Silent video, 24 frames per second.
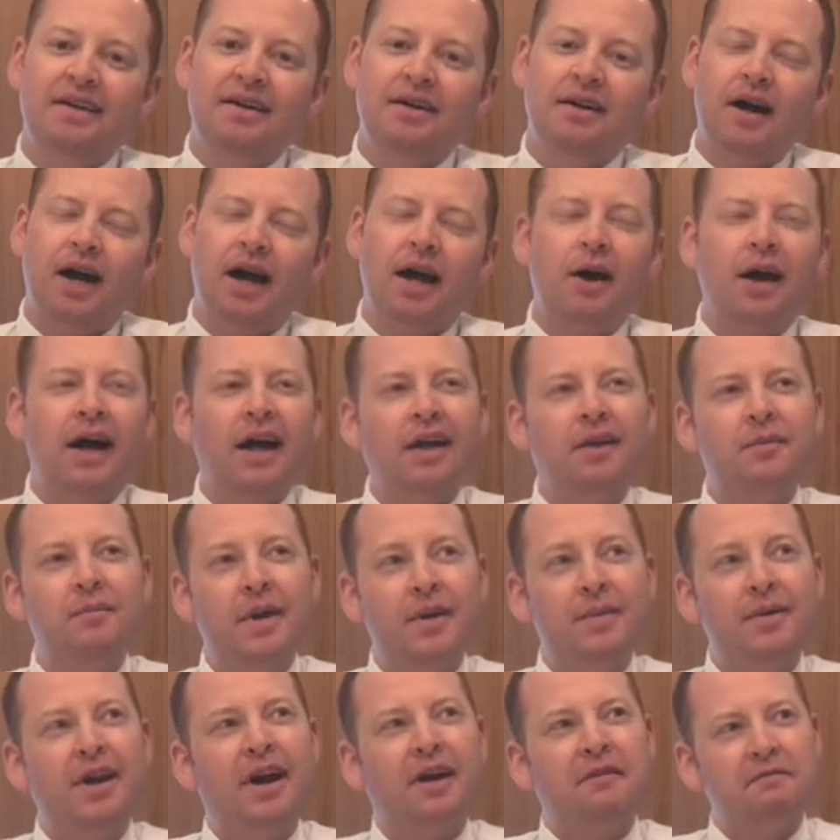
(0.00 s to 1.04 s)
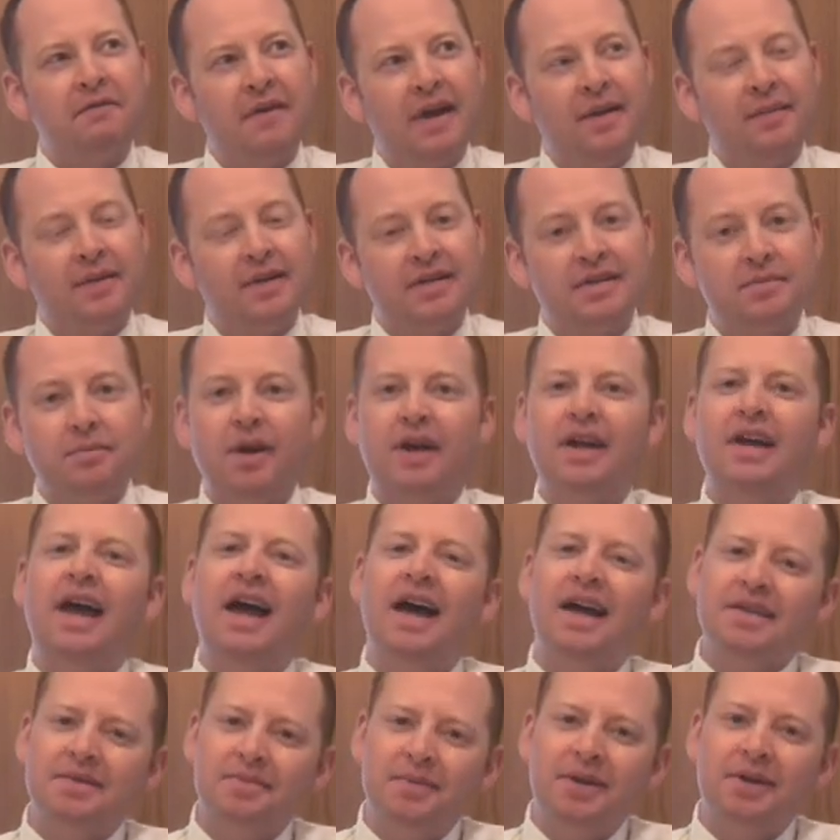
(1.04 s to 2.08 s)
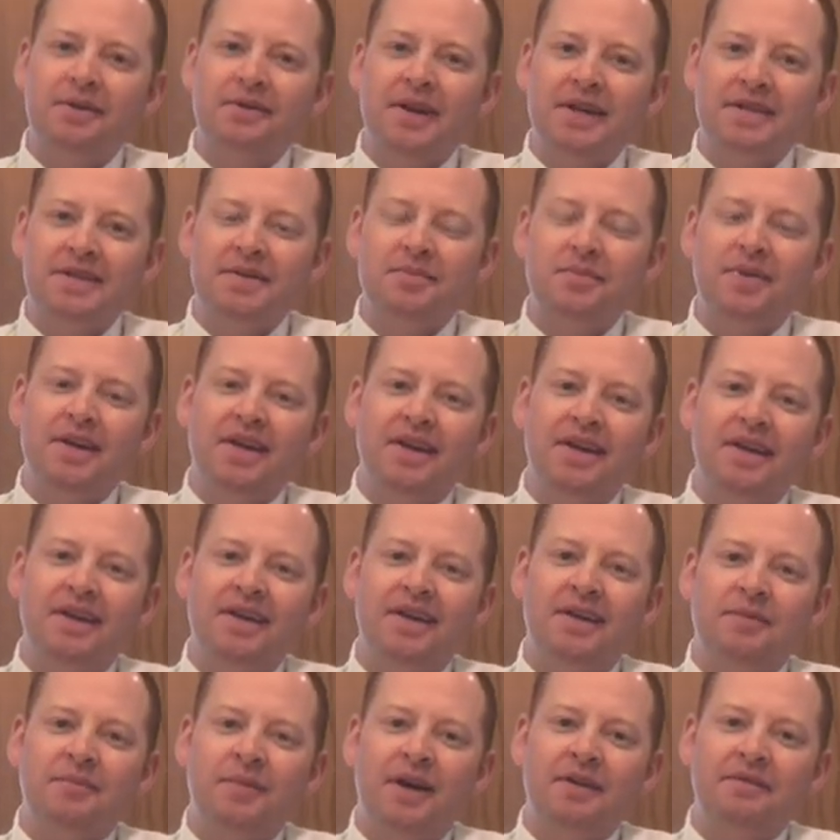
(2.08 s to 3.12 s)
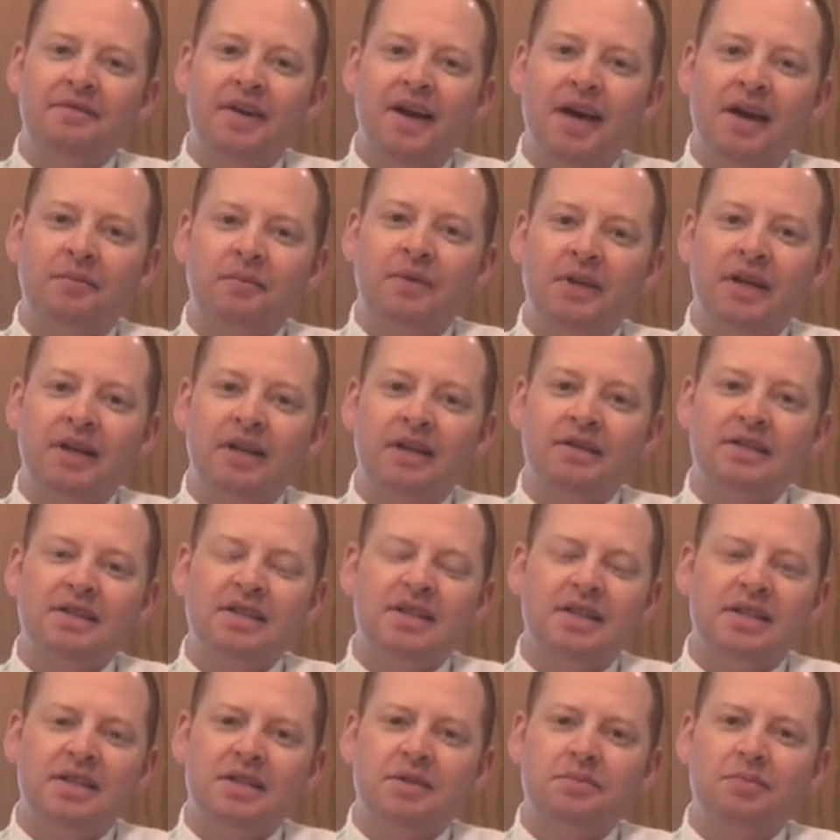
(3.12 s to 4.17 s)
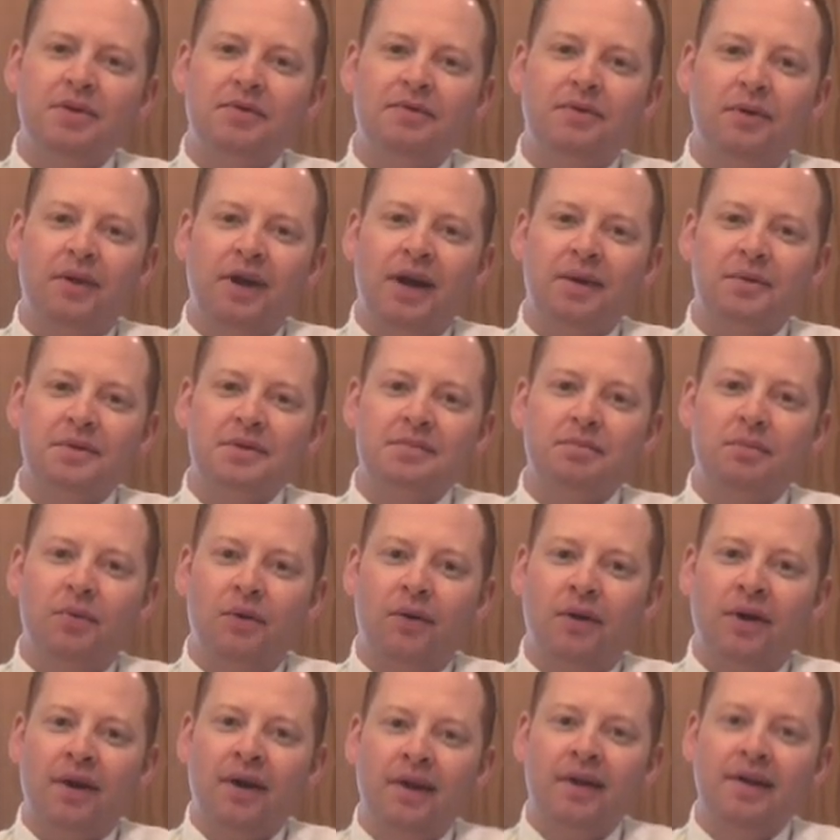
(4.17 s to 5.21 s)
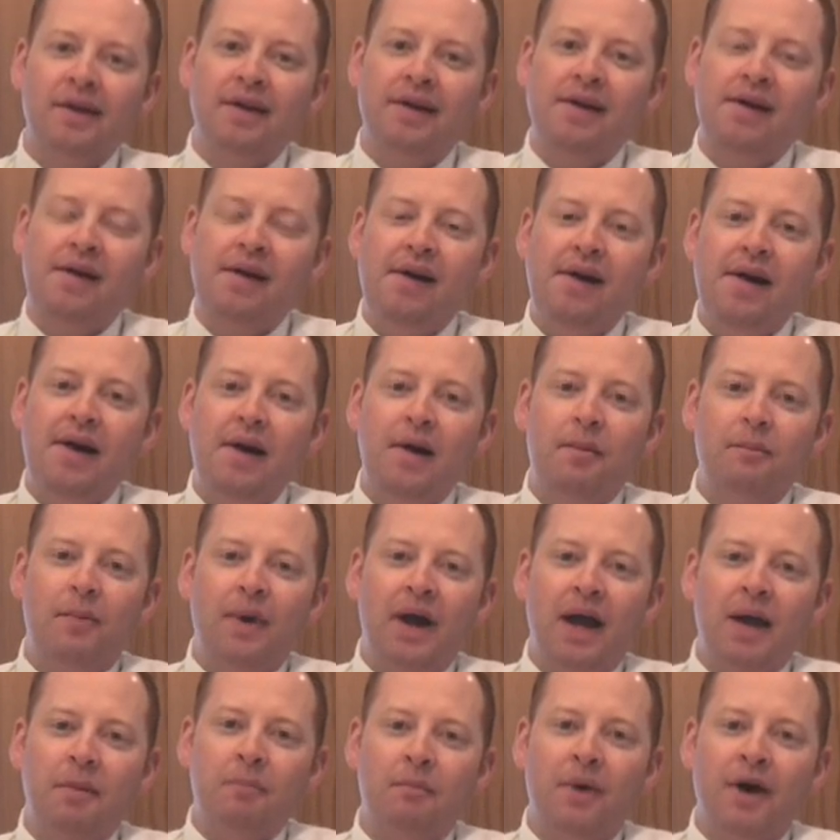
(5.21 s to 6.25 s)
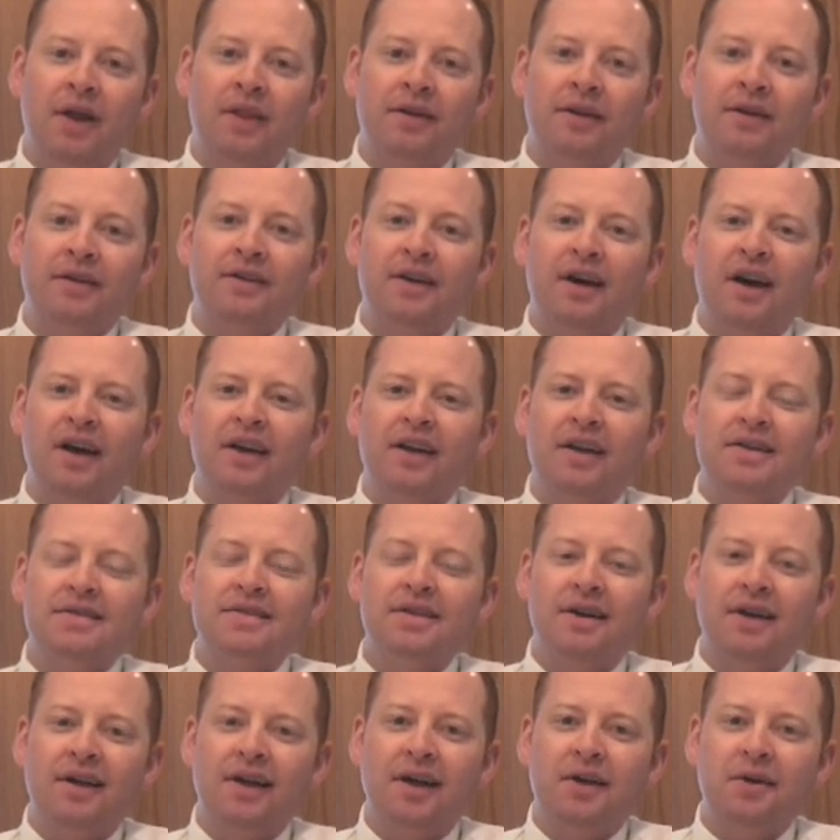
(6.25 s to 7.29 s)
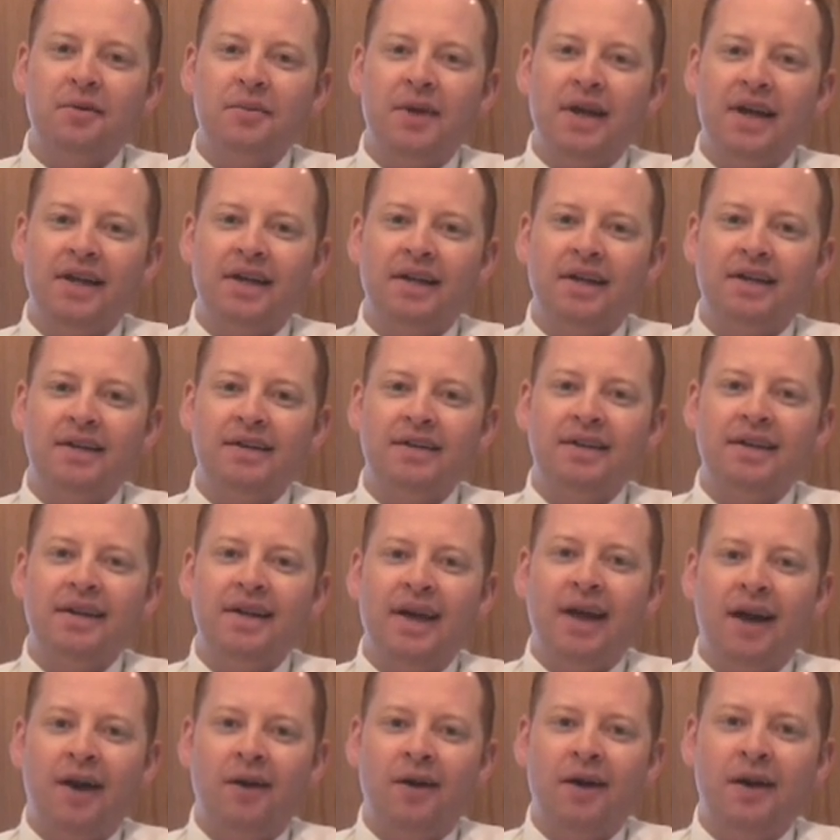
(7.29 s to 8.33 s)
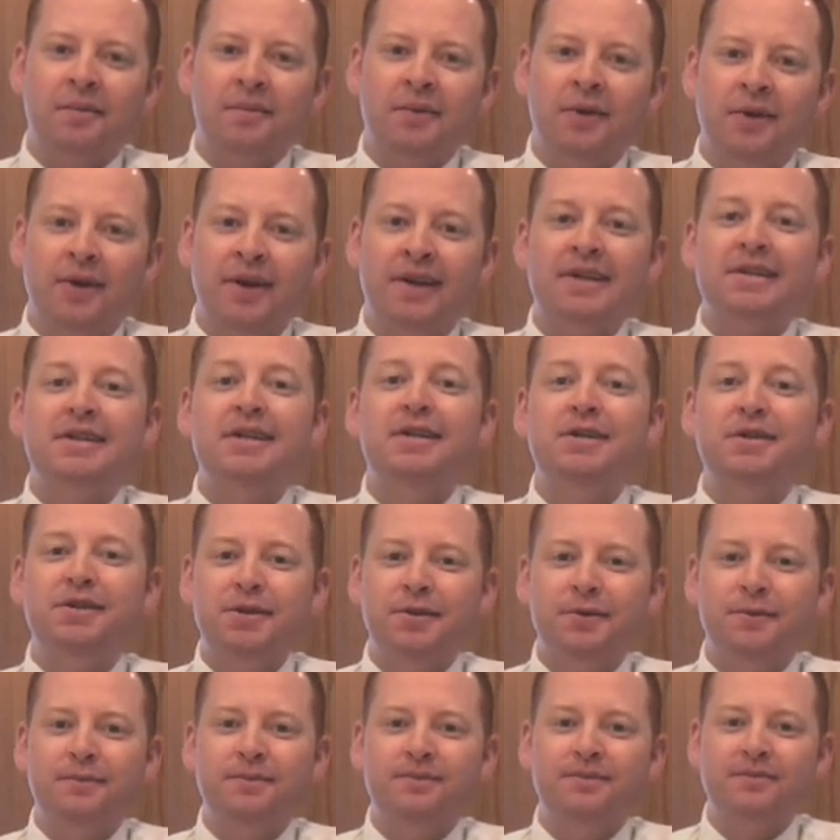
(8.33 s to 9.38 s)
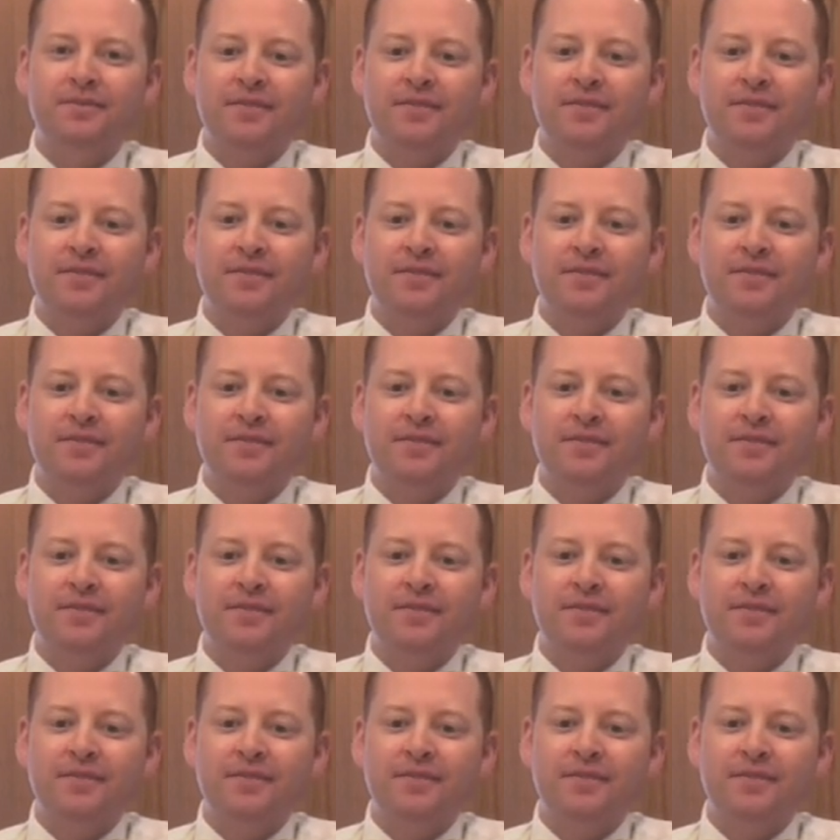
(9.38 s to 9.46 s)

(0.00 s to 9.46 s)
well, maybe not famous, but it has been a recipe in my family since before I was born. My mother taught us all how to make it, and now I'm going to teach you.